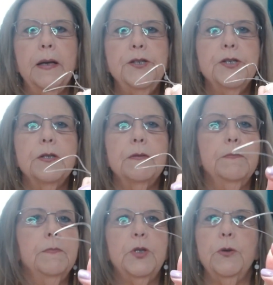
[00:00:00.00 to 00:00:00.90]
I just
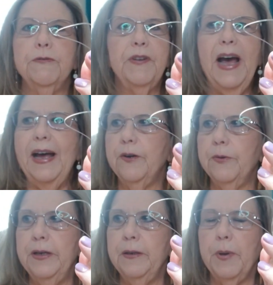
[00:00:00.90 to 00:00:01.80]
do a flat
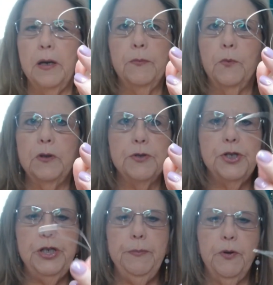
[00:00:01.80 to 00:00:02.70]
crimp on one of those
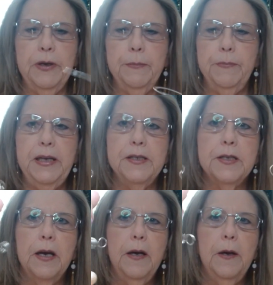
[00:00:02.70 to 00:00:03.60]
cheap crimp beads,
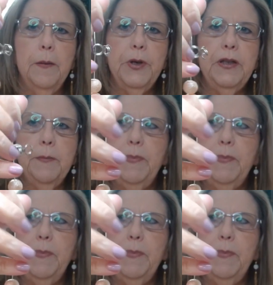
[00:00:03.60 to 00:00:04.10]
put the